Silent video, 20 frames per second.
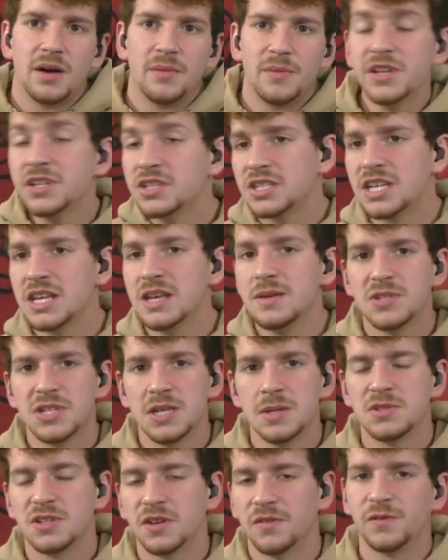This team
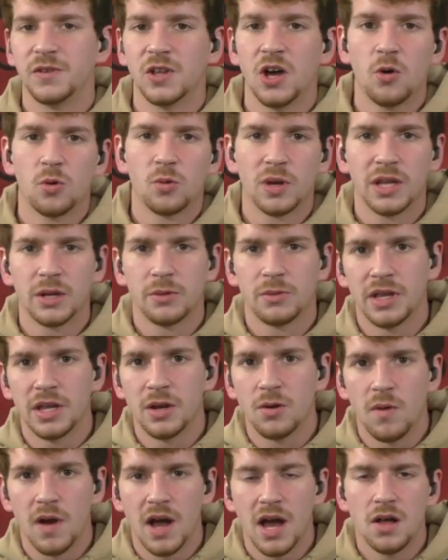seems to flow really, really
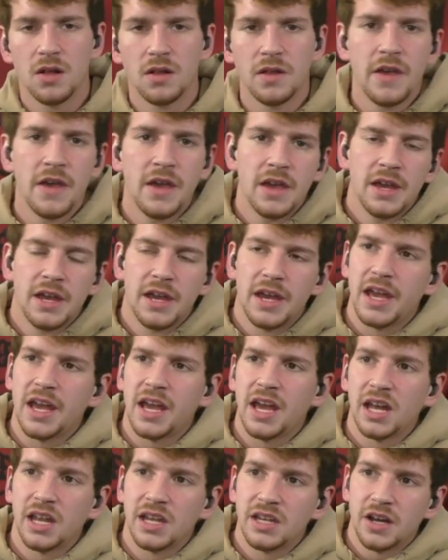well.
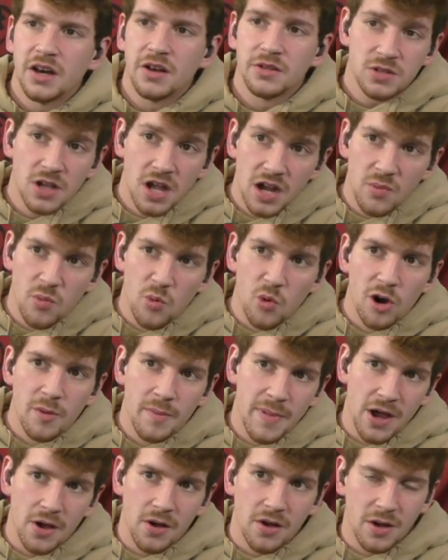And I'll talk more
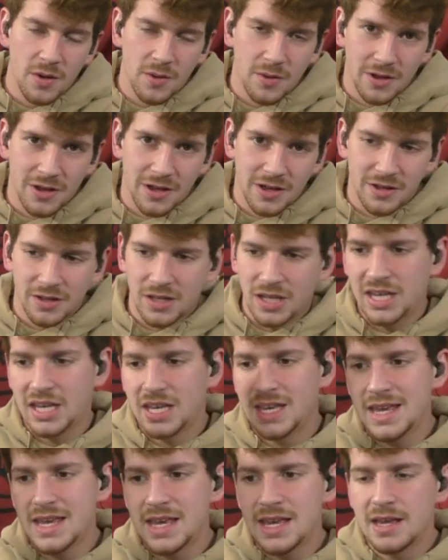about
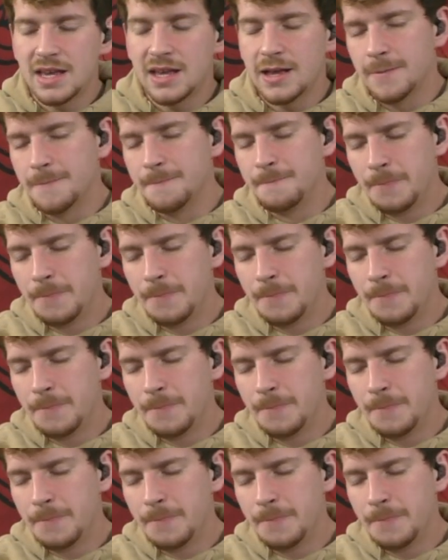key